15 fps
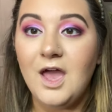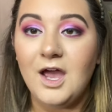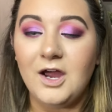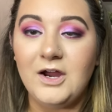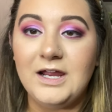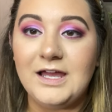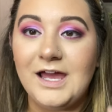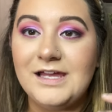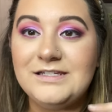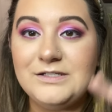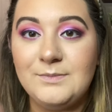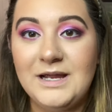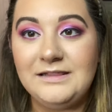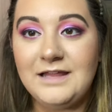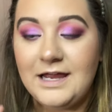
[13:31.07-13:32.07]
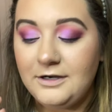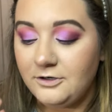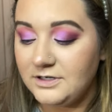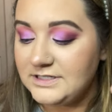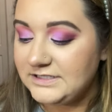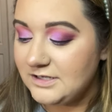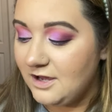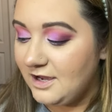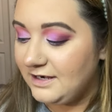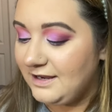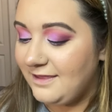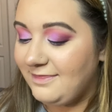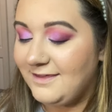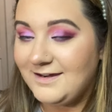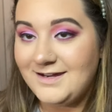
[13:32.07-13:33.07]
All right, guys, so my liner is
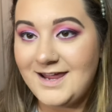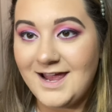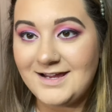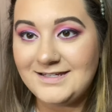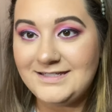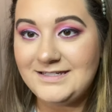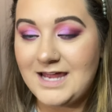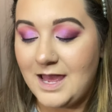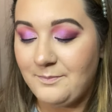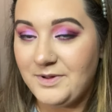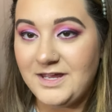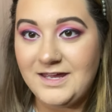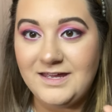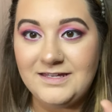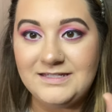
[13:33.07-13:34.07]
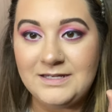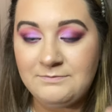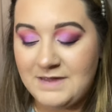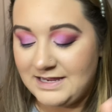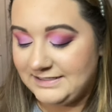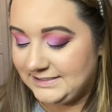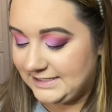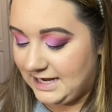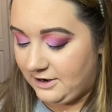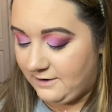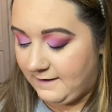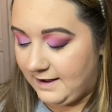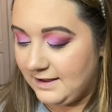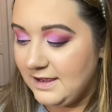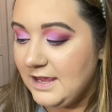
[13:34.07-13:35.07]
on. The next step is
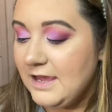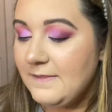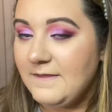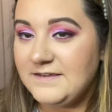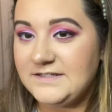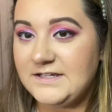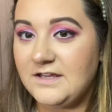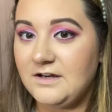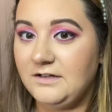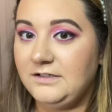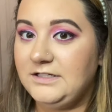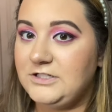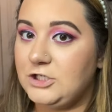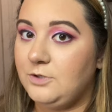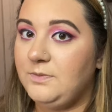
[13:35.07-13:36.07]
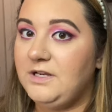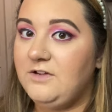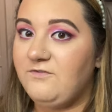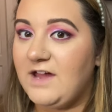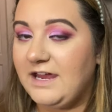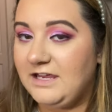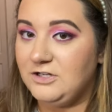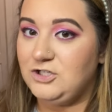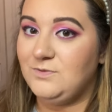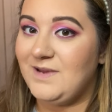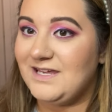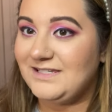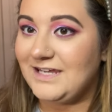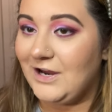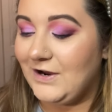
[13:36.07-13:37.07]
mascara. This is going to determine if I can do
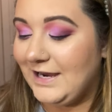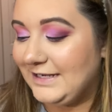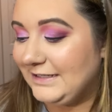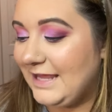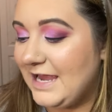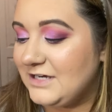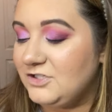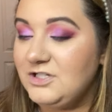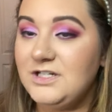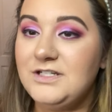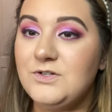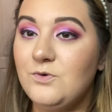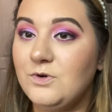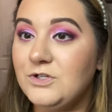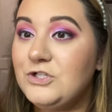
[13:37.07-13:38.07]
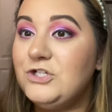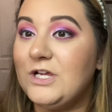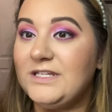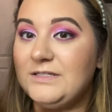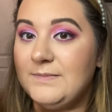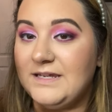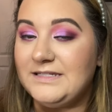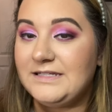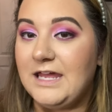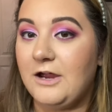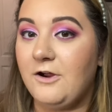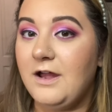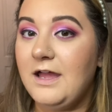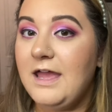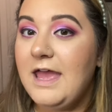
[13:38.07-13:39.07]
mascara and lashes or just
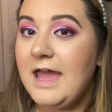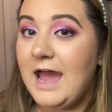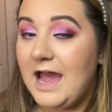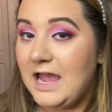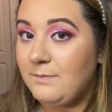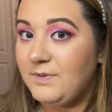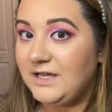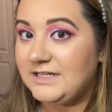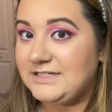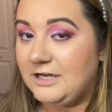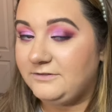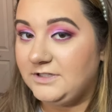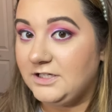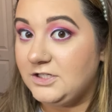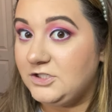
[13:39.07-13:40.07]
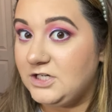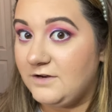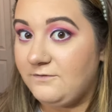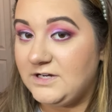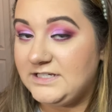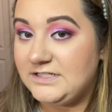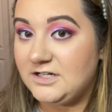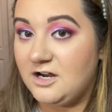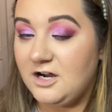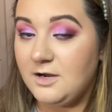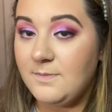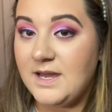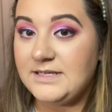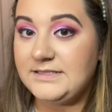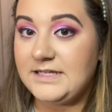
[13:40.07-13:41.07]
mascara. I picked out the Jeffree
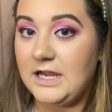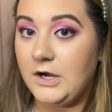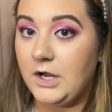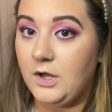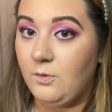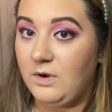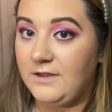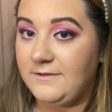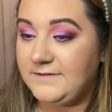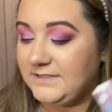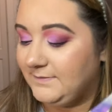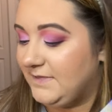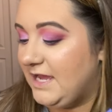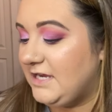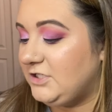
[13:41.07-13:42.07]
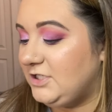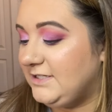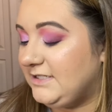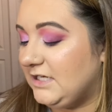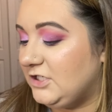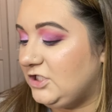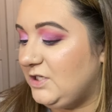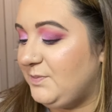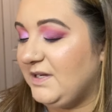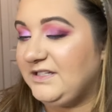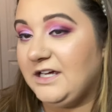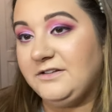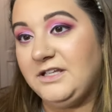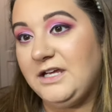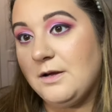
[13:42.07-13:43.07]
Star mascara with some lashes, and she
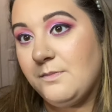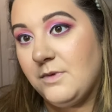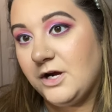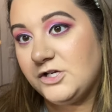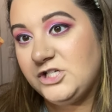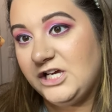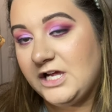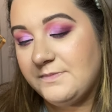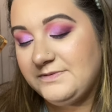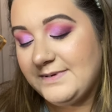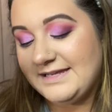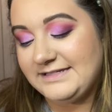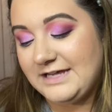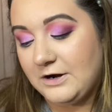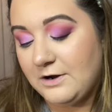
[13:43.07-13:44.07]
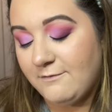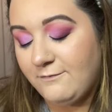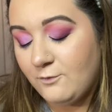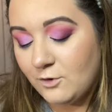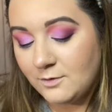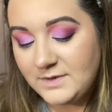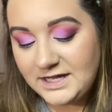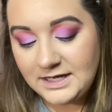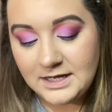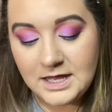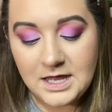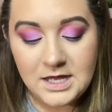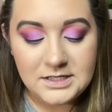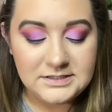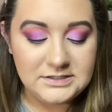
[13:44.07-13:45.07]
picked out the Marc Jacobs mascara for me.
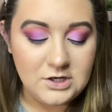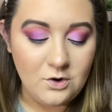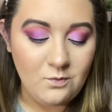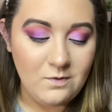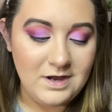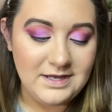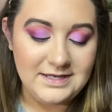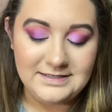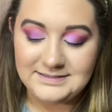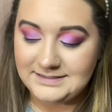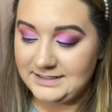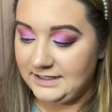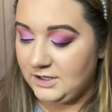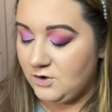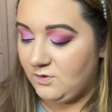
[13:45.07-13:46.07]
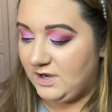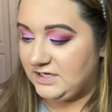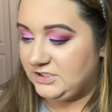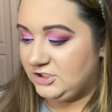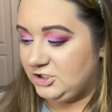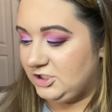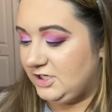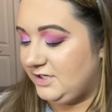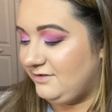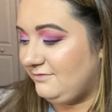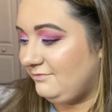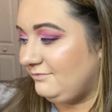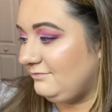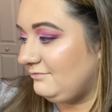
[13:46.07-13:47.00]
So what is the question?